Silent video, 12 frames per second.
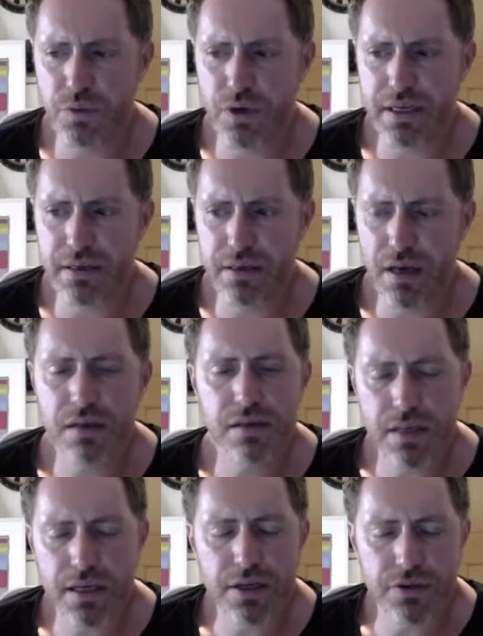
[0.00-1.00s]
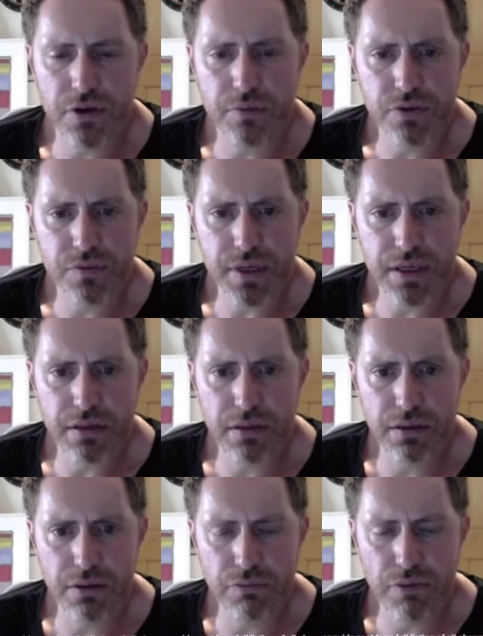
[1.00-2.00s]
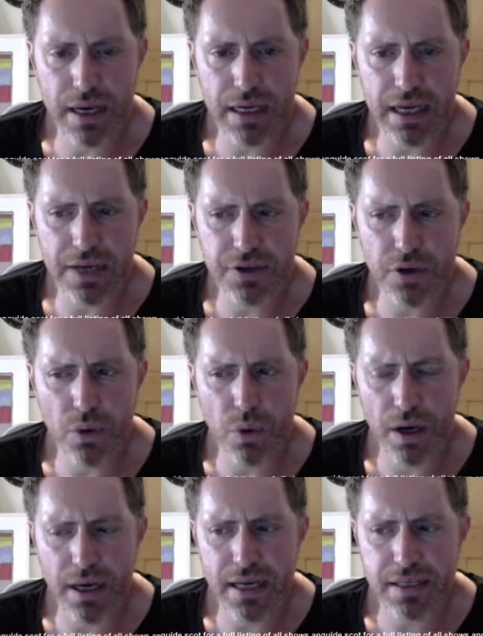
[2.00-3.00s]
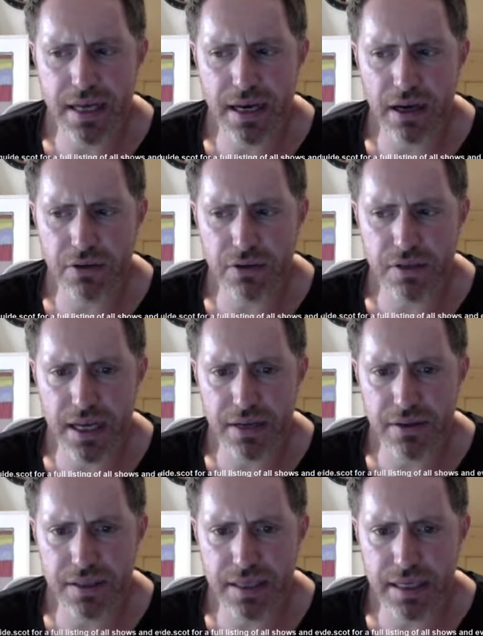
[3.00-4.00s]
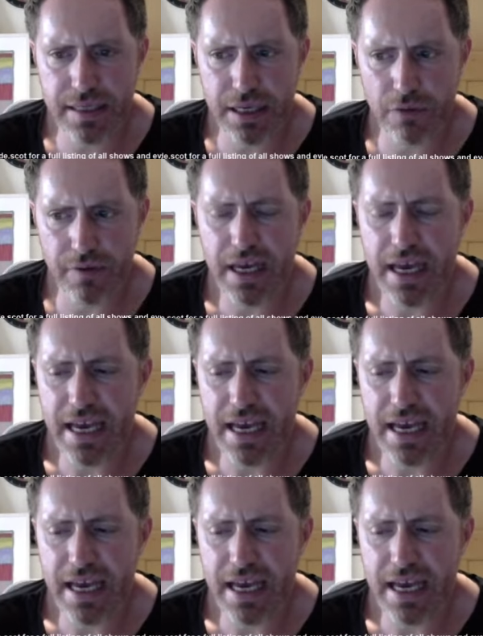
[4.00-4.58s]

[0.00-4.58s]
it does, then it troubles me greatly. I don't quite as yet understand the detail of it.